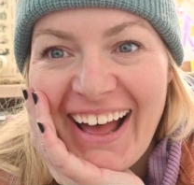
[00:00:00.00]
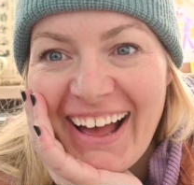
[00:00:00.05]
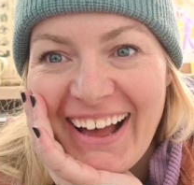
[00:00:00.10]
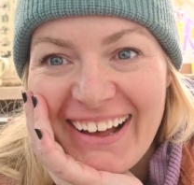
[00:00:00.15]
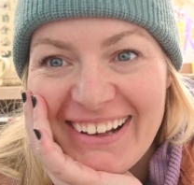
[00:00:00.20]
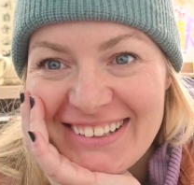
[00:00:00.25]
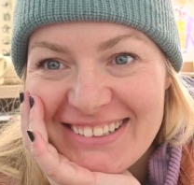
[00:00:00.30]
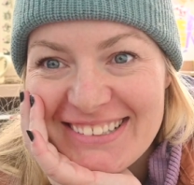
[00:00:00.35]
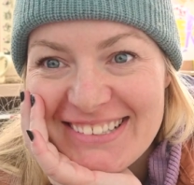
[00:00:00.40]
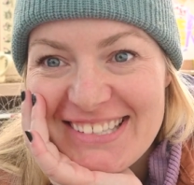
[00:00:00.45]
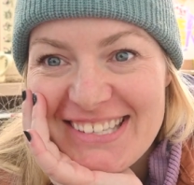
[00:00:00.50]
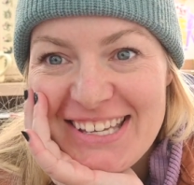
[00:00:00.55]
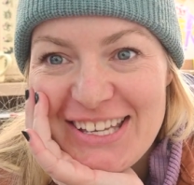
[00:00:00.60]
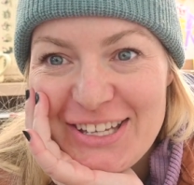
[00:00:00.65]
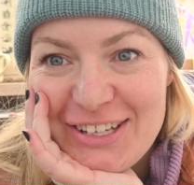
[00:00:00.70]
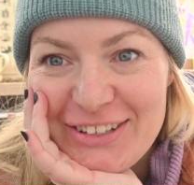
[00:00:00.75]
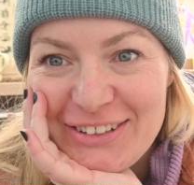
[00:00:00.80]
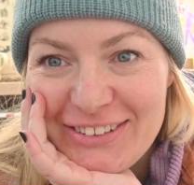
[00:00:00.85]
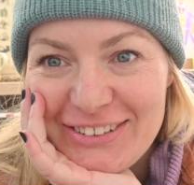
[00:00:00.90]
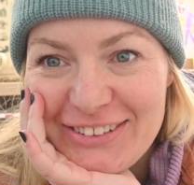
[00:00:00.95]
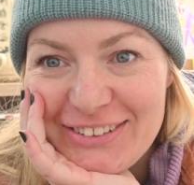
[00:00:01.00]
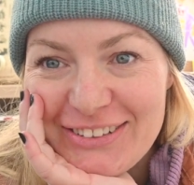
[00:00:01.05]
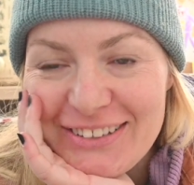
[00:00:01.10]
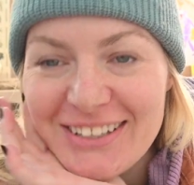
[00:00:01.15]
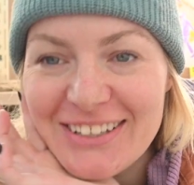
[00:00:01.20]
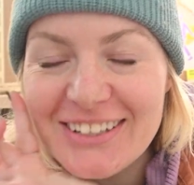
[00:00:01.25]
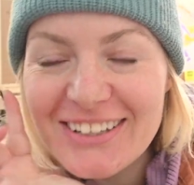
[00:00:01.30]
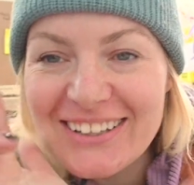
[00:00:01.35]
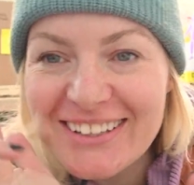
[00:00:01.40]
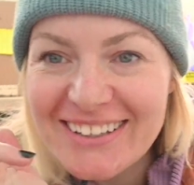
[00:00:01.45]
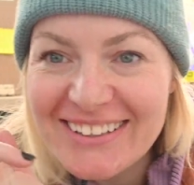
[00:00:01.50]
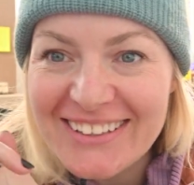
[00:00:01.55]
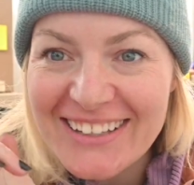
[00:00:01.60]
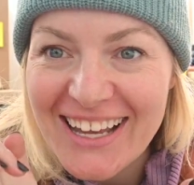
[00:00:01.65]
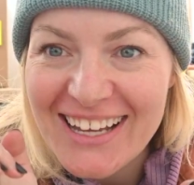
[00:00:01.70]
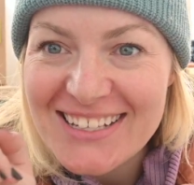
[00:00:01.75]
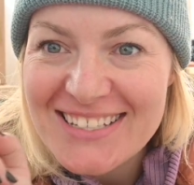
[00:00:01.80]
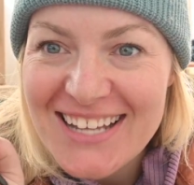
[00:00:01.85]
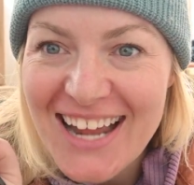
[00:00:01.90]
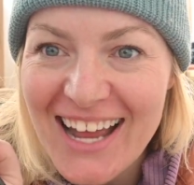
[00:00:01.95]
I'll see you
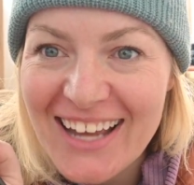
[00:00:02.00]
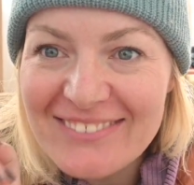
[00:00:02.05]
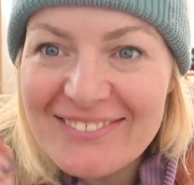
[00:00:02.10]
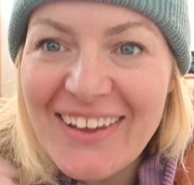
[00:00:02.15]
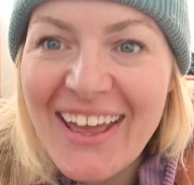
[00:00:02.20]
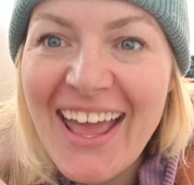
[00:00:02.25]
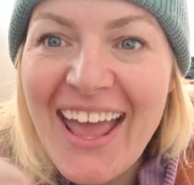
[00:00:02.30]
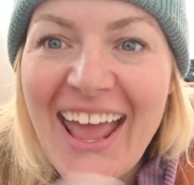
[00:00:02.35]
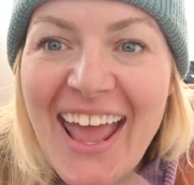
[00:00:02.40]
next time.